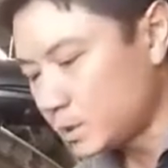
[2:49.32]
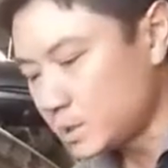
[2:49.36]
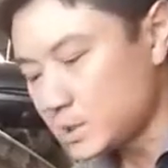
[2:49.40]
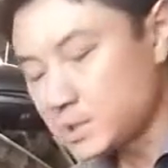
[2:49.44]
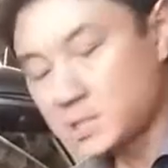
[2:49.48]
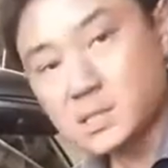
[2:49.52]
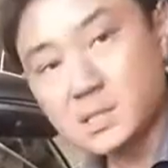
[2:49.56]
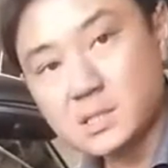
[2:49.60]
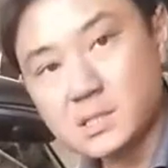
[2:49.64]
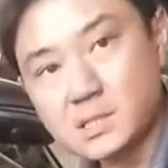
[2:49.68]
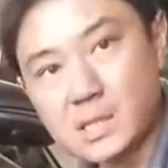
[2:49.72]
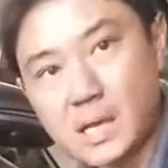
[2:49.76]

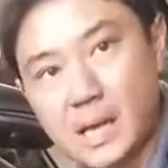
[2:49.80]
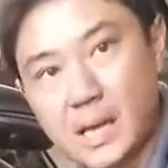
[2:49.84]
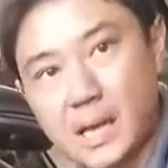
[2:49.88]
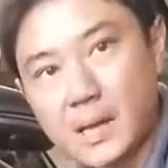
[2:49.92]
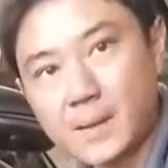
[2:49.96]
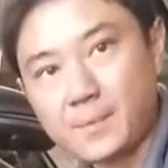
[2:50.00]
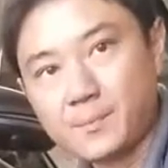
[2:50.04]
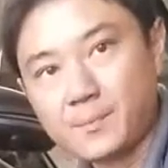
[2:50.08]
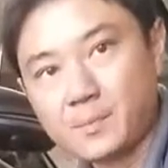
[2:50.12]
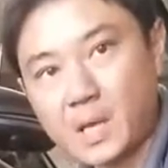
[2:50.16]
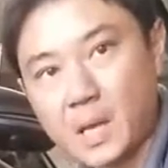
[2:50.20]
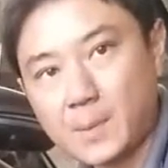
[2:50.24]
this is
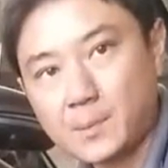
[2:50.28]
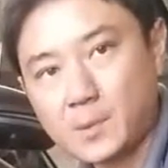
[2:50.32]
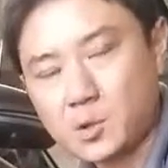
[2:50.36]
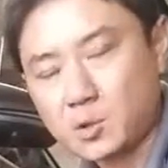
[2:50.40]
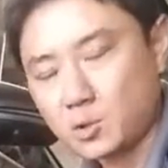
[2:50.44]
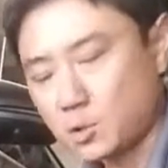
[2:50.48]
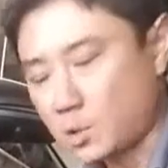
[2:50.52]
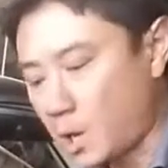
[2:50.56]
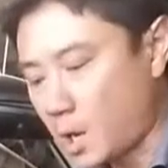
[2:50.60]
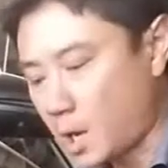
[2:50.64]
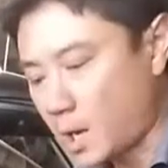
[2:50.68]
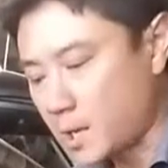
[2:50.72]

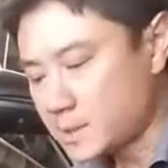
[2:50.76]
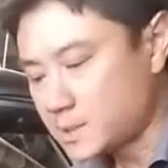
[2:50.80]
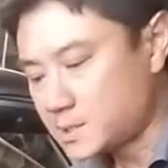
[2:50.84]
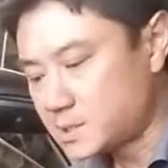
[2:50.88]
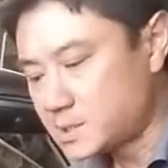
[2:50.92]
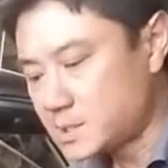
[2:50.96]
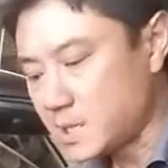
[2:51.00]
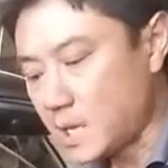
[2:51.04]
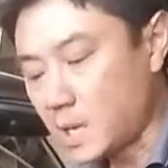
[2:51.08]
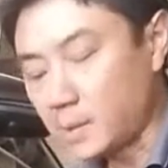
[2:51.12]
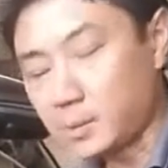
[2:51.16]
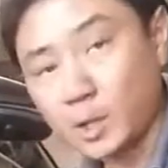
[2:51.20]
Chemical Guys
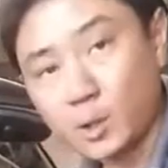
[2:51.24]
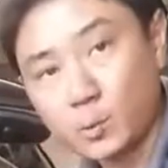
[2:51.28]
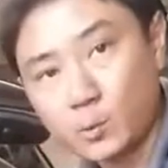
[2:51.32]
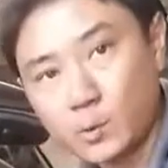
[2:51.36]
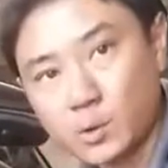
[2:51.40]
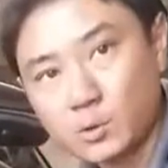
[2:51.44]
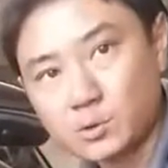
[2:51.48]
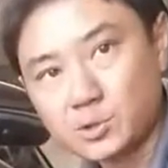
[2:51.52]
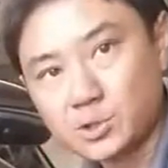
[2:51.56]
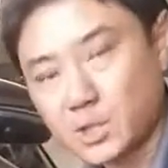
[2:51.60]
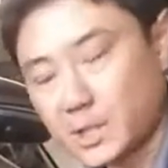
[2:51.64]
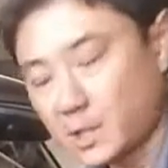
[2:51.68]
Diablo
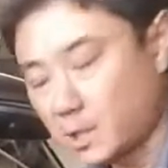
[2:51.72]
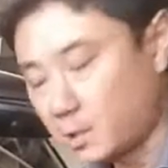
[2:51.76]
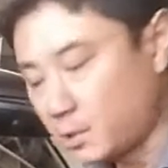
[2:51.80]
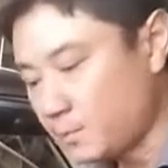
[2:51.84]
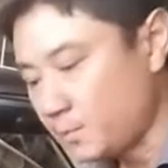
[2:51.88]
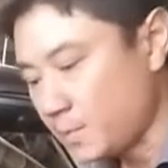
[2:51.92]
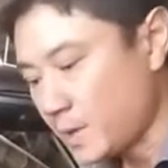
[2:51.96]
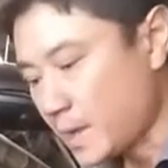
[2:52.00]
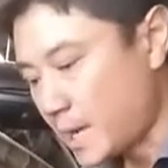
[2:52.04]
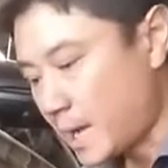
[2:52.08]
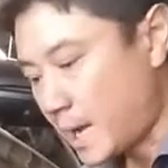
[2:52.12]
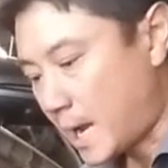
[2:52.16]
Wheel
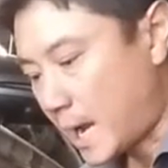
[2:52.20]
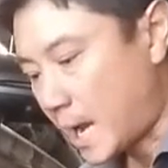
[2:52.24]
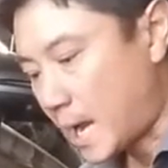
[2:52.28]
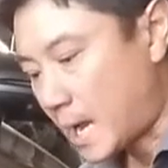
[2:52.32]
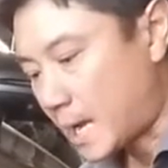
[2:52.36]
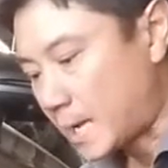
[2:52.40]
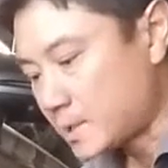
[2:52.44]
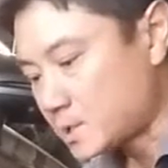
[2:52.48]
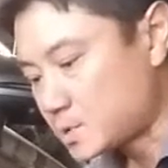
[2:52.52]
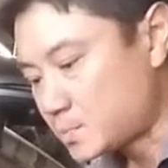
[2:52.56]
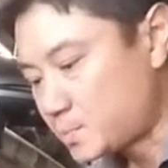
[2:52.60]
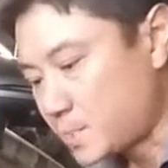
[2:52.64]
Gel.
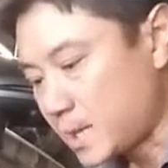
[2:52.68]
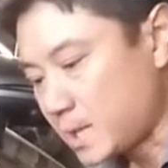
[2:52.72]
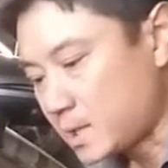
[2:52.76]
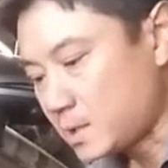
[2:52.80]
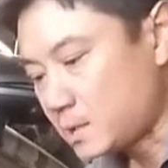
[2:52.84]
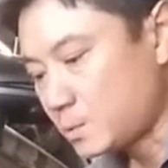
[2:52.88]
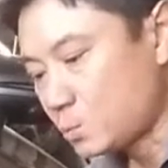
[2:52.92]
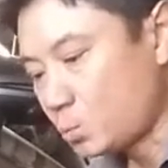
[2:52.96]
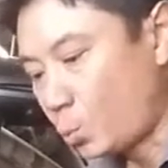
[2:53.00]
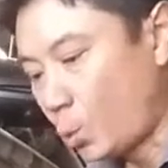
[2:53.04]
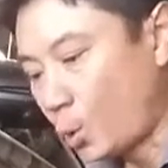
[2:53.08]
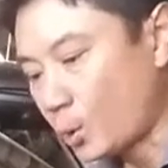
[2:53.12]
It's
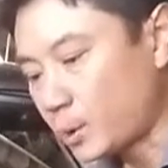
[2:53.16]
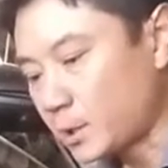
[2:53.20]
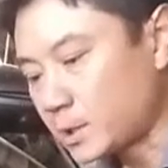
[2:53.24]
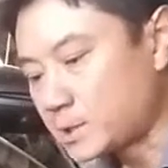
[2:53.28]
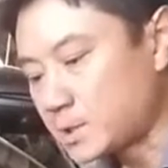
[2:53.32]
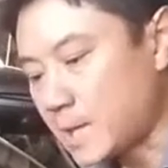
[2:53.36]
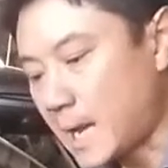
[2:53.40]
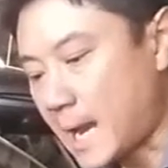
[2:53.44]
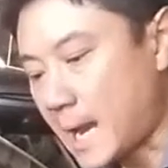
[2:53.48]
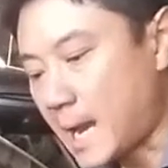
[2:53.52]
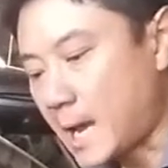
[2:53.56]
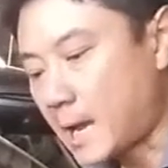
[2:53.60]
been
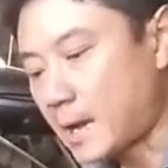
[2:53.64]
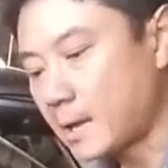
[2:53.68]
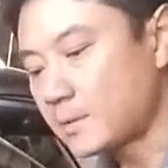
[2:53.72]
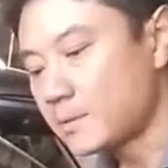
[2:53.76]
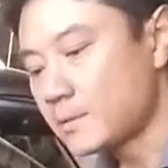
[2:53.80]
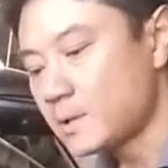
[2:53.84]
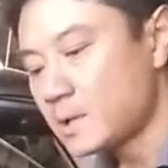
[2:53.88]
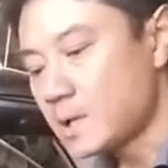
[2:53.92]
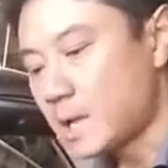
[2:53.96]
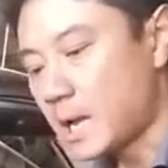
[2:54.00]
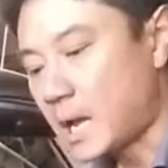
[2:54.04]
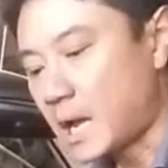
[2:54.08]
watered
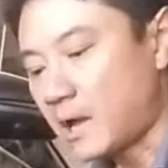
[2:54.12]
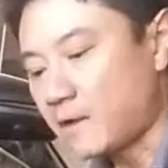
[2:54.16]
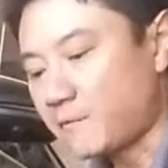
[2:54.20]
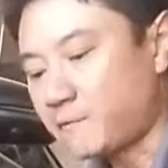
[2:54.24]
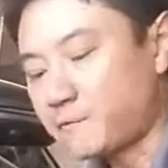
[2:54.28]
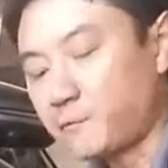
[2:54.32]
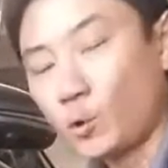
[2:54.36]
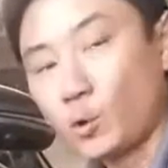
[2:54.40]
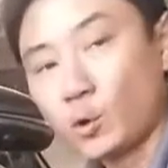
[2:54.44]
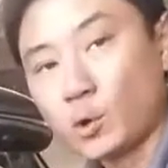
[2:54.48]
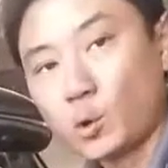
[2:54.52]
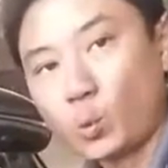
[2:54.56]
down
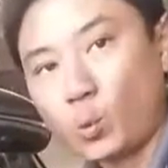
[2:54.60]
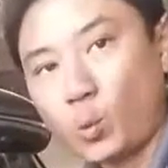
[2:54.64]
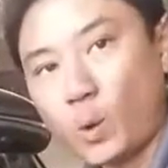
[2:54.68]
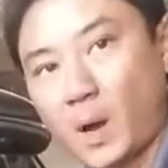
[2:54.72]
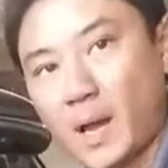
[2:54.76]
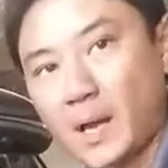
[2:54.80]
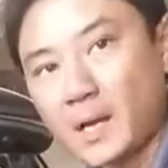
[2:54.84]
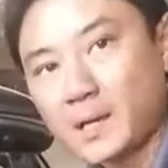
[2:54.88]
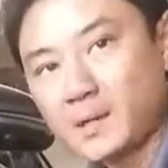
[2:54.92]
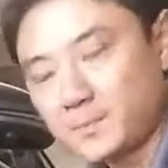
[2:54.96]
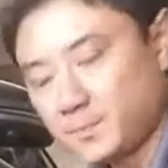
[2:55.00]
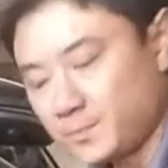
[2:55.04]

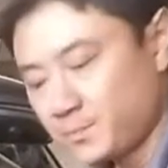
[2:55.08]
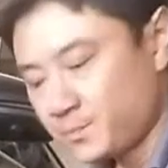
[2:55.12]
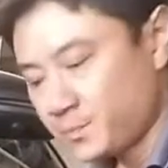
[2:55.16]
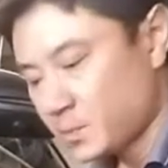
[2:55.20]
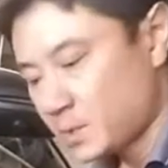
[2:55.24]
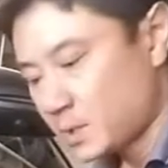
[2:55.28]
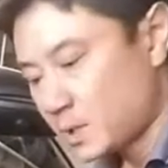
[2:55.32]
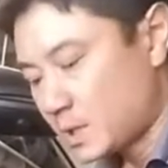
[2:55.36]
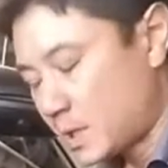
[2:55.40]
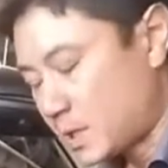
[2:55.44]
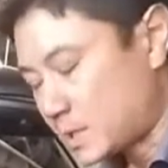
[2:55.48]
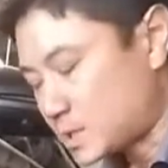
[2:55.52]
4:1,
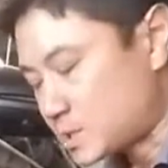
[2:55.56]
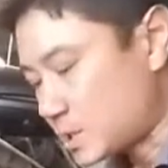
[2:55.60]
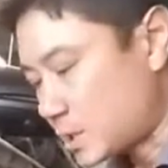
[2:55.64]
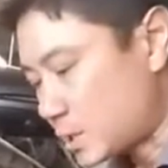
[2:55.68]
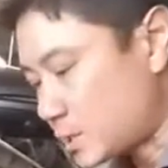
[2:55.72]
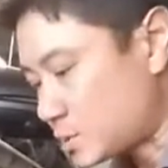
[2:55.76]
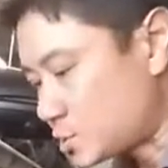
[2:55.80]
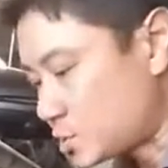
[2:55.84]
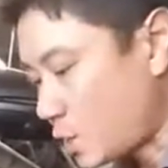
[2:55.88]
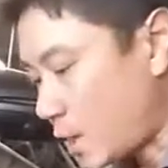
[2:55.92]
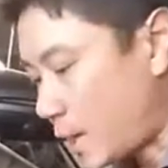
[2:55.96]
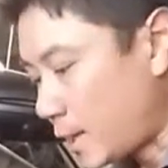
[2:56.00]

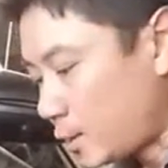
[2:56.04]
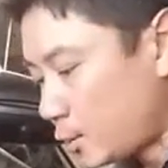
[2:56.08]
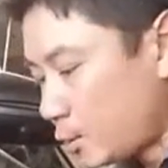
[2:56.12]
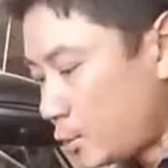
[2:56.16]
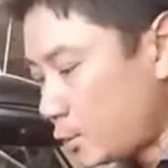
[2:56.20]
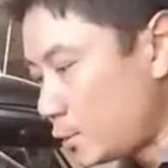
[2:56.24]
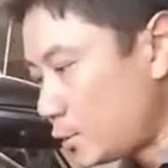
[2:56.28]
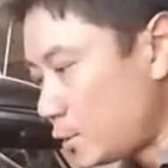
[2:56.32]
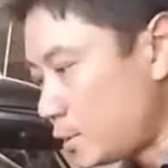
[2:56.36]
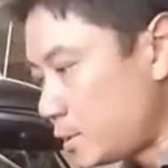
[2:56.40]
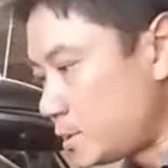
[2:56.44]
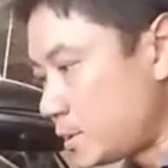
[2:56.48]
so it's
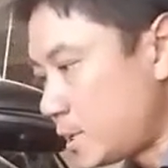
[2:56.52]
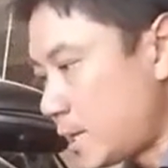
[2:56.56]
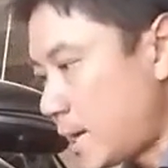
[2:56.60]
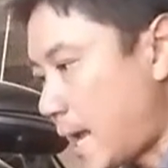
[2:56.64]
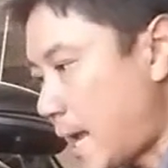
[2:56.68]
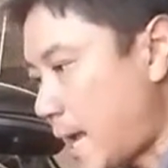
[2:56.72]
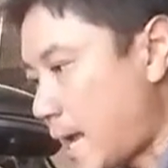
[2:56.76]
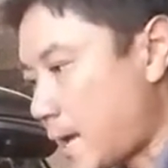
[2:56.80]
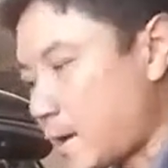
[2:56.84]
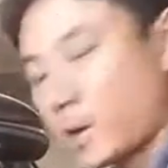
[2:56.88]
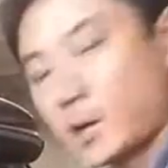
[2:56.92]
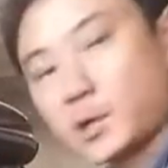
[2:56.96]
diluted,
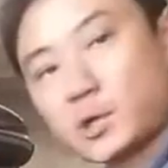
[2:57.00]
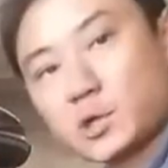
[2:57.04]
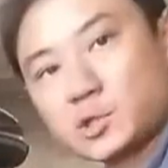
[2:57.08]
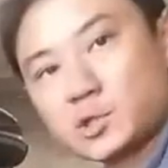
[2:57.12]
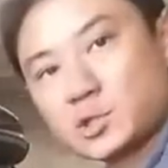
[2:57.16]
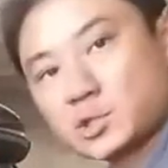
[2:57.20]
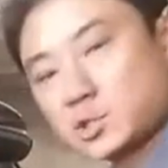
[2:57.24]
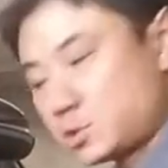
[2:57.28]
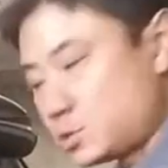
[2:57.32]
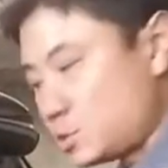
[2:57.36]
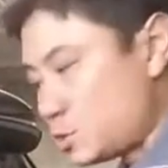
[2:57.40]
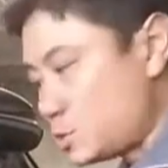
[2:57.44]
and I could
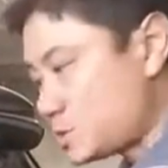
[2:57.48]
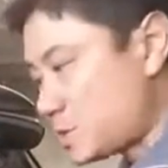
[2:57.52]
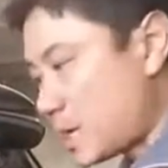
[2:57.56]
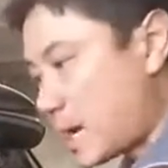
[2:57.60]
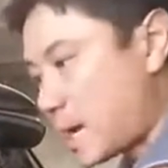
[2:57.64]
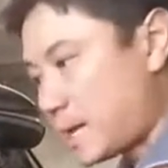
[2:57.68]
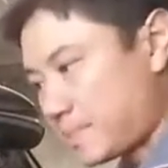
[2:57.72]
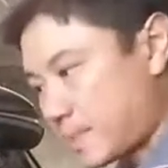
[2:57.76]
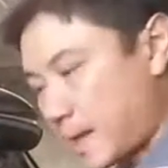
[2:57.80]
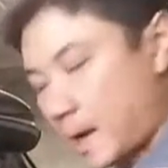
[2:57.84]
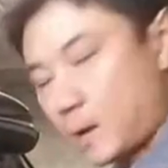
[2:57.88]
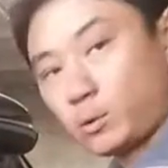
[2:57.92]
just use
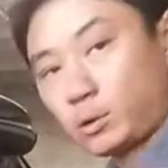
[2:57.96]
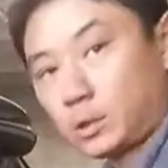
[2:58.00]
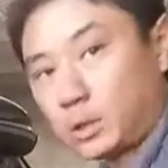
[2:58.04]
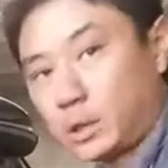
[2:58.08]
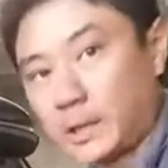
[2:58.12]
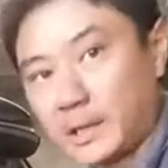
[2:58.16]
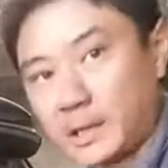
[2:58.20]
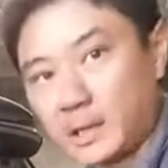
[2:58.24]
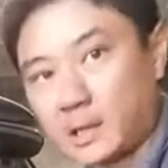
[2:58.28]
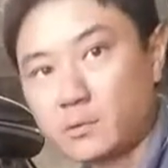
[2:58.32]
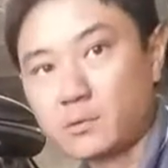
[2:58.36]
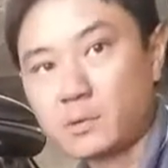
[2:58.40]
that and that will
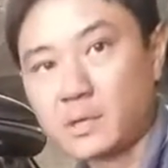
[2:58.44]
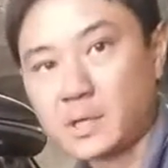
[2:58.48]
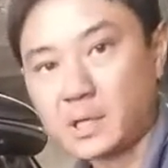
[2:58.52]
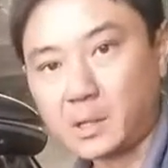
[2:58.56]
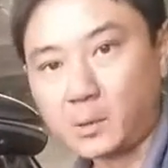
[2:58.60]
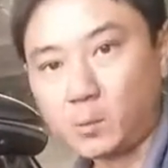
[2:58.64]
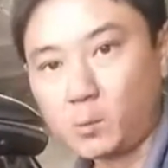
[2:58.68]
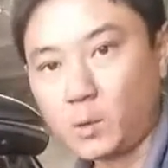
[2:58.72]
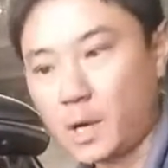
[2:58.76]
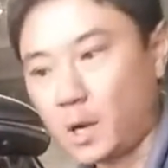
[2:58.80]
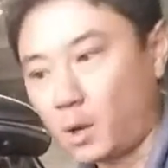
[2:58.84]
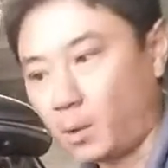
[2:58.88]
clean it
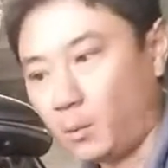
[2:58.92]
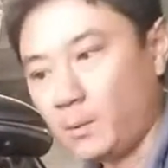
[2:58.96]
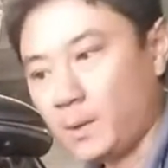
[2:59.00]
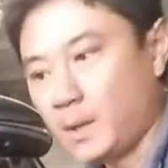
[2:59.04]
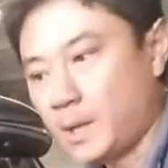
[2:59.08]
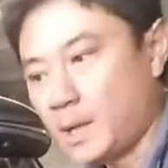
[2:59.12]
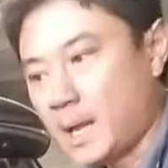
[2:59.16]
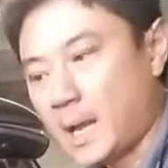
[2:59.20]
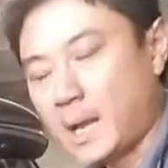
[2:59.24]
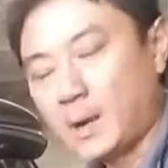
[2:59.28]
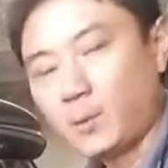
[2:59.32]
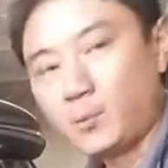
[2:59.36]
really well,
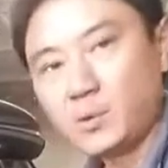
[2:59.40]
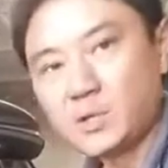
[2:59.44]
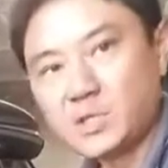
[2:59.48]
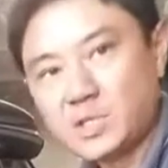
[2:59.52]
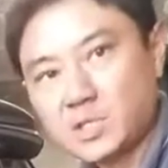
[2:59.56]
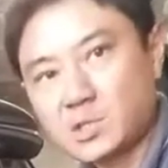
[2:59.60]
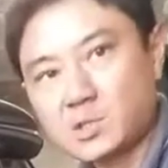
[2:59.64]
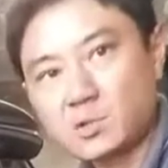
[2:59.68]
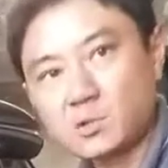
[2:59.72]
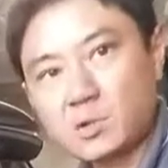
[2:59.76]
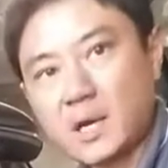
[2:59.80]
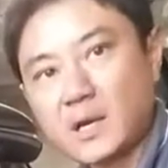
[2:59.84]

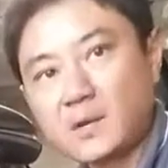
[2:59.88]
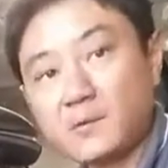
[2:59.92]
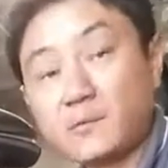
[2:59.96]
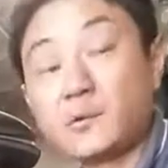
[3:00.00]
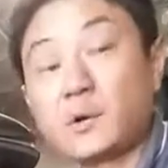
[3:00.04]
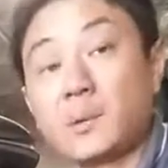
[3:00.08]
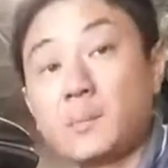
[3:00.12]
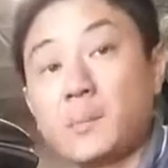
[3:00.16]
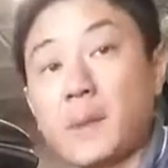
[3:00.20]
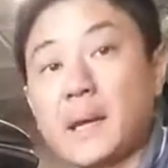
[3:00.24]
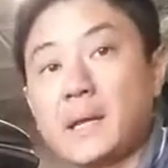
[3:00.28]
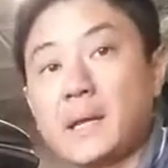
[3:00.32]
which is great for a